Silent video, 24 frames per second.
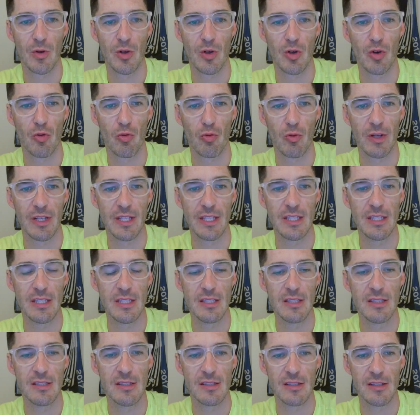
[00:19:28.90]

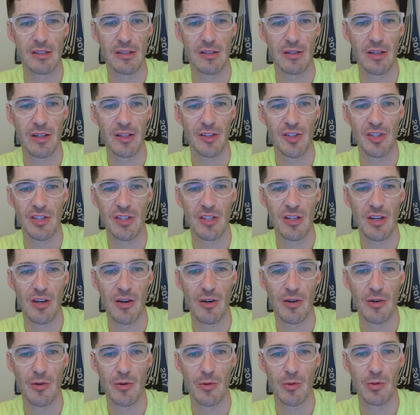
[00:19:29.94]
grease, no, like
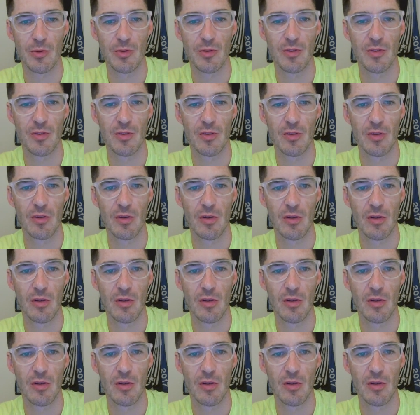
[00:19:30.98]
GTOs.